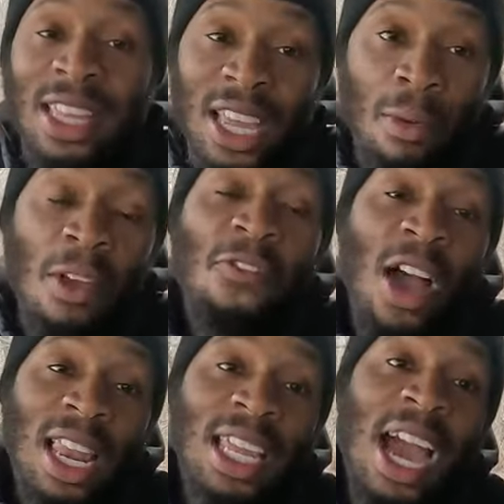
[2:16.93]
Then we
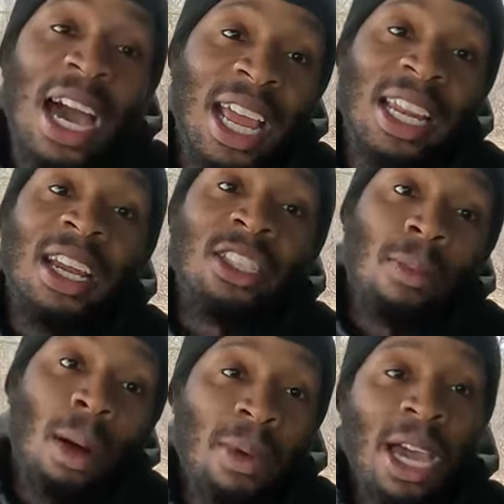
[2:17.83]
finally got it, and now they're
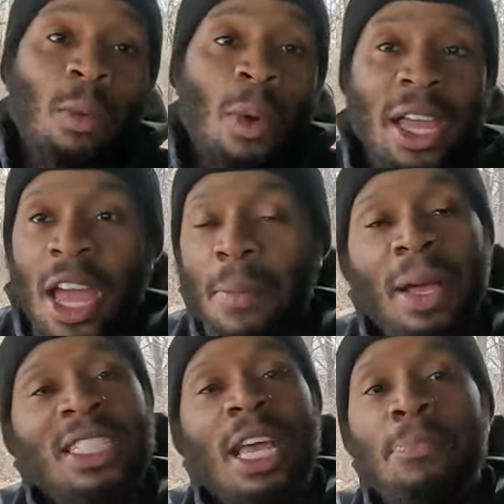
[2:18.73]
talking about we gotta wait
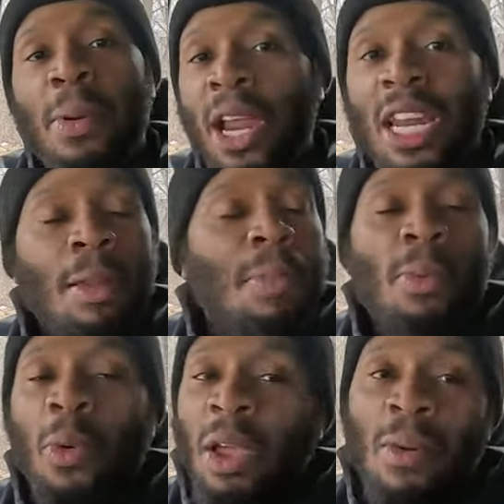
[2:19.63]
because they barely letting
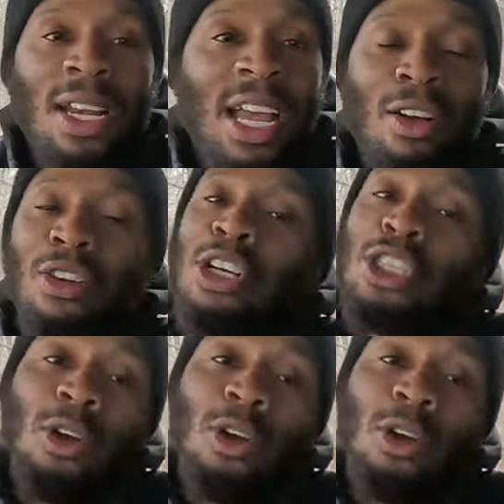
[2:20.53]
people in right now.